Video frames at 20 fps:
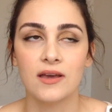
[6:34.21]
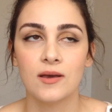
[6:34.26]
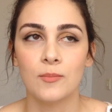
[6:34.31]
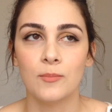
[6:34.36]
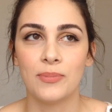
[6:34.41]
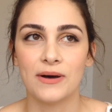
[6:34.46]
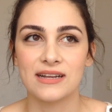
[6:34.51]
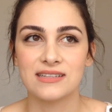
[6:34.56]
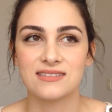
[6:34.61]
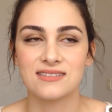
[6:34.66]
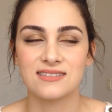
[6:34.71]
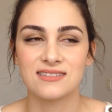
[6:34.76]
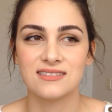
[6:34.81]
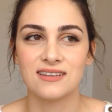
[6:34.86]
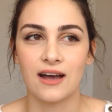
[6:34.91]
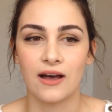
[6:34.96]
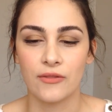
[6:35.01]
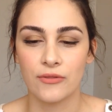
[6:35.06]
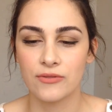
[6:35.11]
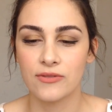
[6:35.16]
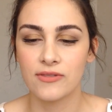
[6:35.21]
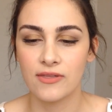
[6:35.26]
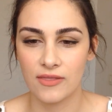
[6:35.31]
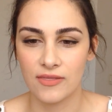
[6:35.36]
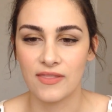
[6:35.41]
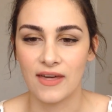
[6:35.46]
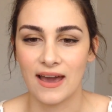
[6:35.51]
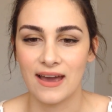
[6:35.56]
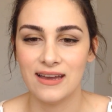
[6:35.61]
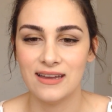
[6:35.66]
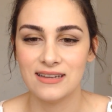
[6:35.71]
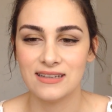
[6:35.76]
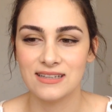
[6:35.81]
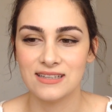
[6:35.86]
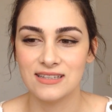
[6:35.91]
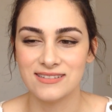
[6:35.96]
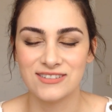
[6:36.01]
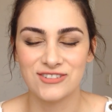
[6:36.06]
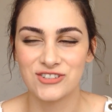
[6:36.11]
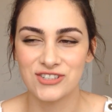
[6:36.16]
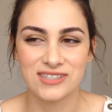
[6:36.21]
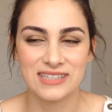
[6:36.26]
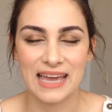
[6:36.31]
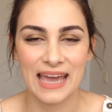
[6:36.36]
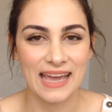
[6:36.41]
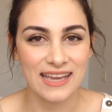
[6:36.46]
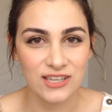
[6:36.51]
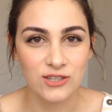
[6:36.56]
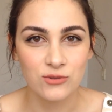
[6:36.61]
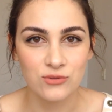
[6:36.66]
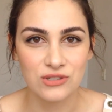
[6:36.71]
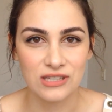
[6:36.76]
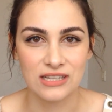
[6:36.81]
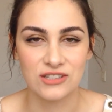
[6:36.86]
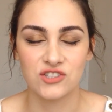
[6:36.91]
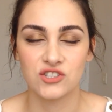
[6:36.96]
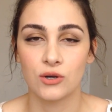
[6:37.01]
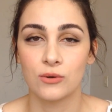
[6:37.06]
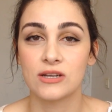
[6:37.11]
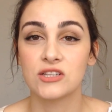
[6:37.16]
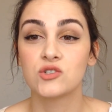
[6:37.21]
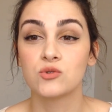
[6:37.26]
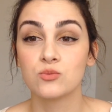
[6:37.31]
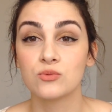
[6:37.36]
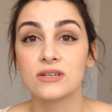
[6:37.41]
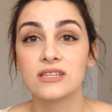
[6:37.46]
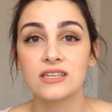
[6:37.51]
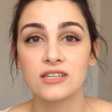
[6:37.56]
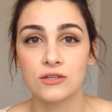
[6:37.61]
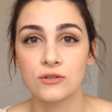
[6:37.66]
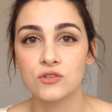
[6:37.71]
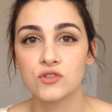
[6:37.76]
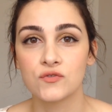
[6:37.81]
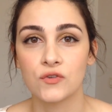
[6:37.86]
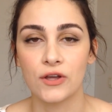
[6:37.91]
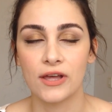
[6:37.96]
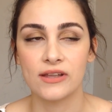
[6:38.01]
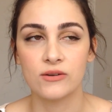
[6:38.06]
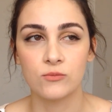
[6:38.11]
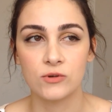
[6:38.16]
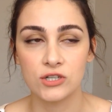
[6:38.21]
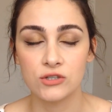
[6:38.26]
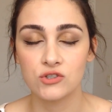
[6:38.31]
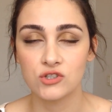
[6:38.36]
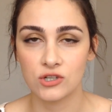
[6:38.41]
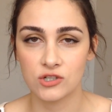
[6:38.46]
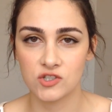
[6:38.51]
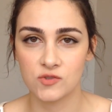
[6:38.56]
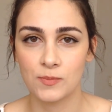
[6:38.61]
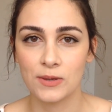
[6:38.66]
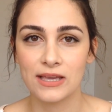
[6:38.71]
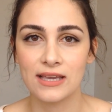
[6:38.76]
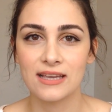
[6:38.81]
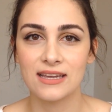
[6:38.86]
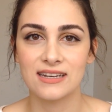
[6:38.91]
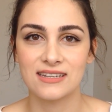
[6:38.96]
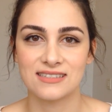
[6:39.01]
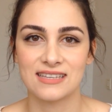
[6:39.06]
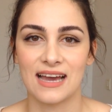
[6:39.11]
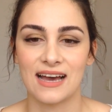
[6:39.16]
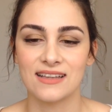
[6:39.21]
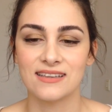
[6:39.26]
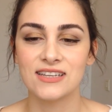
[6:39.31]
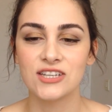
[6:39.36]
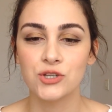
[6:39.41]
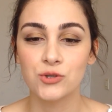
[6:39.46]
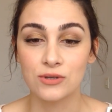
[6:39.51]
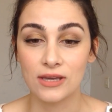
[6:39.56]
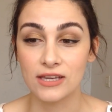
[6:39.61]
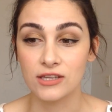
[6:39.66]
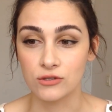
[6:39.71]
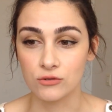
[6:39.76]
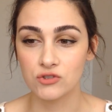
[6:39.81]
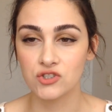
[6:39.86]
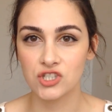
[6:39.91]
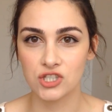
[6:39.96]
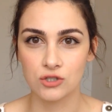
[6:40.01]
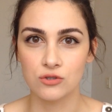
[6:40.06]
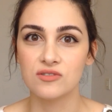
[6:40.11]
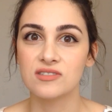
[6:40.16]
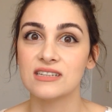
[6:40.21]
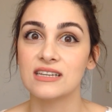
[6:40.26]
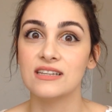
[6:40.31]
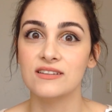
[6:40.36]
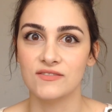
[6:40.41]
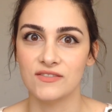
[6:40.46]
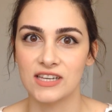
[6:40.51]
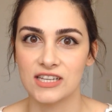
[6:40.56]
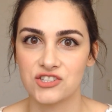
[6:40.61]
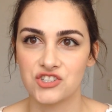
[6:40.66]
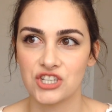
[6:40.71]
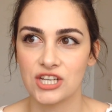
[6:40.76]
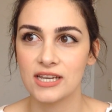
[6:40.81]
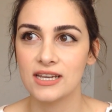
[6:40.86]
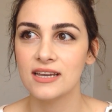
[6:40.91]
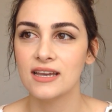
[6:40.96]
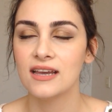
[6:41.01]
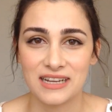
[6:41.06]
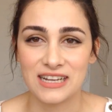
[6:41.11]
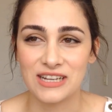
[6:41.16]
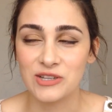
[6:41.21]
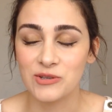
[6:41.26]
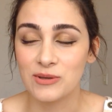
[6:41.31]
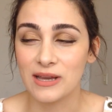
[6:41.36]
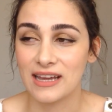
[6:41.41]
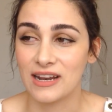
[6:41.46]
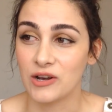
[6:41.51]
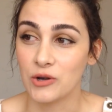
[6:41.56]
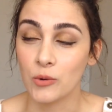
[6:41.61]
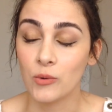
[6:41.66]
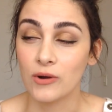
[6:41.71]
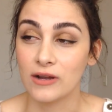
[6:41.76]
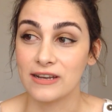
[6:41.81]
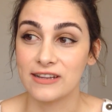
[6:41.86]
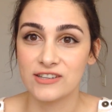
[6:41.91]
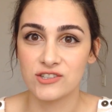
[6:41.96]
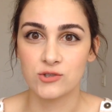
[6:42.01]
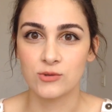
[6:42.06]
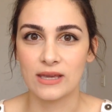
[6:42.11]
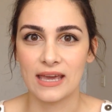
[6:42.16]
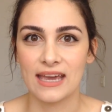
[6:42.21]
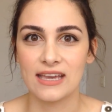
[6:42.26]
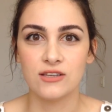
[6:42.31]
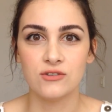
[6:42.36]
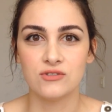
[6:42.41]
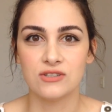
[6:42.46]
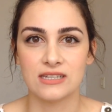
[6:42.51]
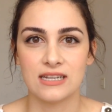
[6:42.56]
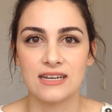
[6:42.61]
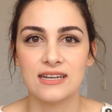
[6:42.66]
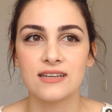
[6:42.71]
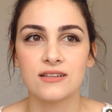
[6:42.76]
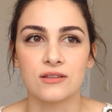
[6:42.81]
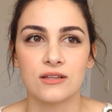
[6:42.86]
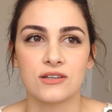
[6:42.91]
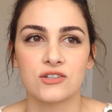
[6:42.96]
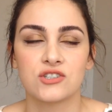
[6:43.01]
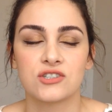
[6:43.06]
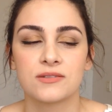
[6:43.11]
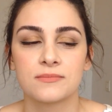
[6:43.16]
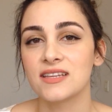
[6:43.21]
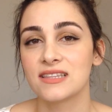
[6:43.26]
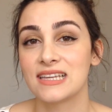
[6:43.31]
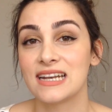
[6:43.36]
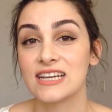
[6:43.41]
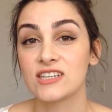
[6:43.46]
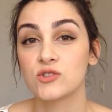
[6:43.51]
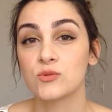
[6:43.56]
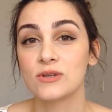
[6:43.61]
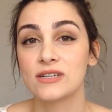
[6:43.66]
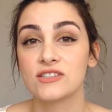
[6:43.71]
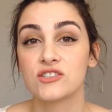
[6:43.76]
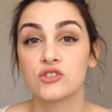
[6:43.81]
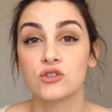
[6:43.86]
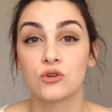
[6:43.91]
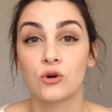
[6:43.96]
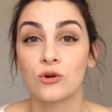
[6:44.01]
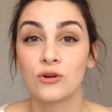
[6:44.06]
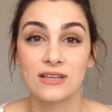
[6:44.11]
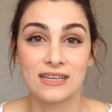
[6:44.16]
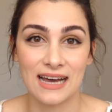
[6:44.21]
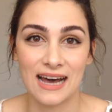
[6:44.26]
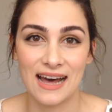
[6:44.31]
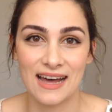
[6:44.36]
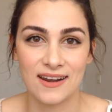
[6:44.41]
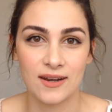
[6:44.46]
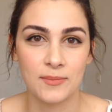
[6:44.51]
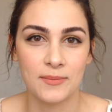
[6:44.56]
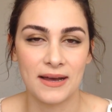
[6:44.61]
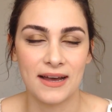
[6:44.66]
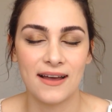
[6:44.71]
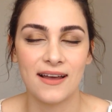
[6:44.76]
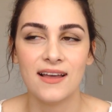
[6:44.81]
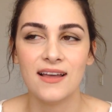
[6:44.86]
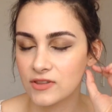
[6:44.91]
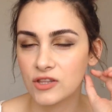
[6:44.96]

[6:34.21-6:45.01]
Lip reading: But other than that, you just can't use it. So it's really useful. And when you start speaking in Italian, you get used to using invece and you get annoyed because you can't use it in English. The next one is con calma.